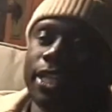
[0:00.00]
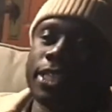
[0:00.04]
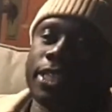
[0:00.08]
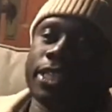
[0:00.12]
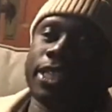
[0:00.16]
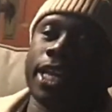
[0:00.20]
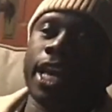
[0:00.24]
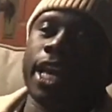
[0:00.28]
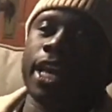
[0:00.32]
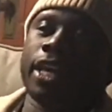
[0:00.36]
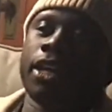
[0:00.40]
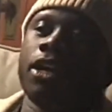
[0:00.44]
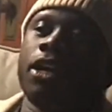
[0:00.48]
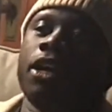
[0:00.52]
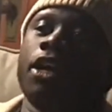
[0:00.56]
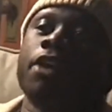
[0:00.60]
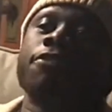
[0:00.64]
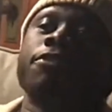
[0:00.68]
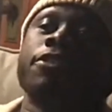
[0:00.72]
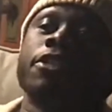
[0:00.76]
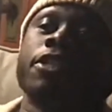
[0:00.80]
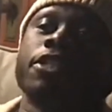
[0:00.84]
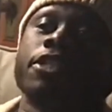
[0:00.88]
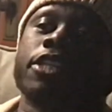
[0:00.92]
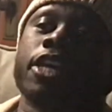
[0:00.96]
is that
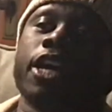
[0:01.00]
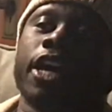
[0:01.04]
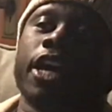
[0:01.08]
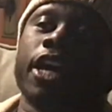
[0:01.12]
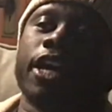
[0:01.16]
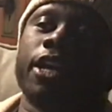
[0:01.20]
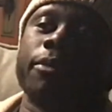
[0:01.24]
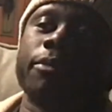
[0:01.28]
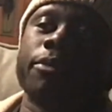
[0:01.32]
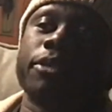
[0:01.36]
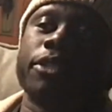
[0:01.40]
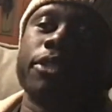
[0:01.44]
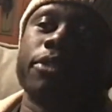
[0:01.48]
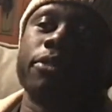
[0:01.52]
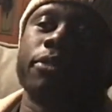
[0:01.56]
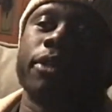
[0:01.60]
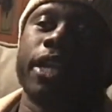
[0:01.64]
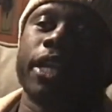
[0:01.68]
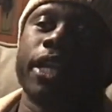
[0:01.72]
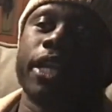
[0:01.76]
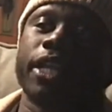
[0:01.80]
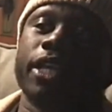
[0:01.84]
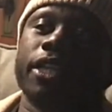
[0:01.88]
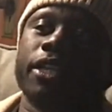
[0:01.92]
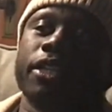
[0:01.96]
oftentimes,
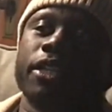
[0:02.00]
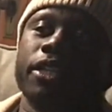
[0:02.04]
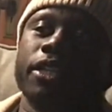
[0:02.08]
right?